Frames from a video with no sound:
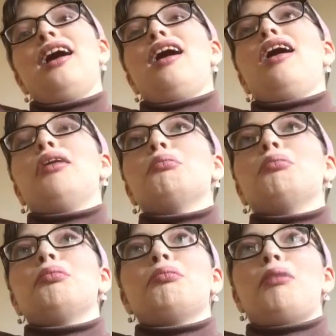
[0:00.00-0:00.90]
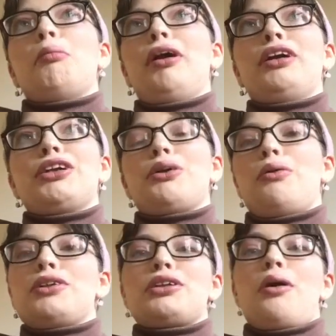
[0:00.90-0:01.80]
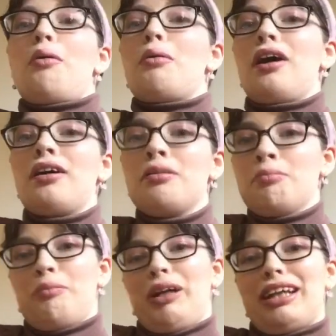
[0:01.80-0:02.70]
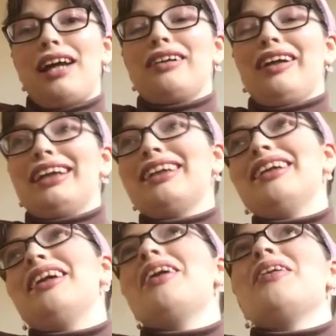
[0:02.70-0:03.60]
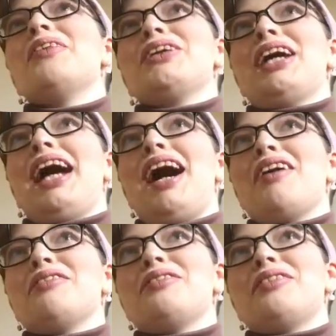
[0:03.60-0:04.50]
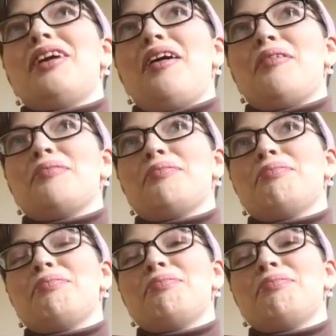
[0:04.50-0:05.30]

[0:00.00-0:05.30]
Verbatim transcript: Um, my branding's also my tagline, which I have um,